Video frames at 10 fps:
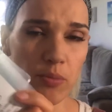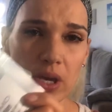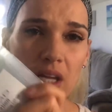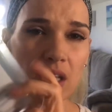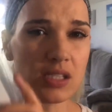can
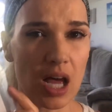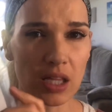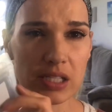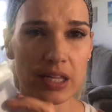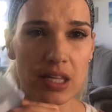
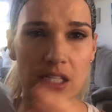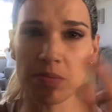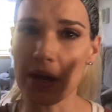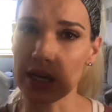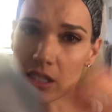consolidate this, make
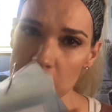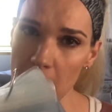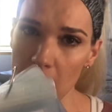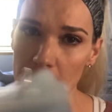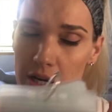it
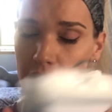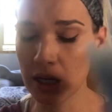smaller,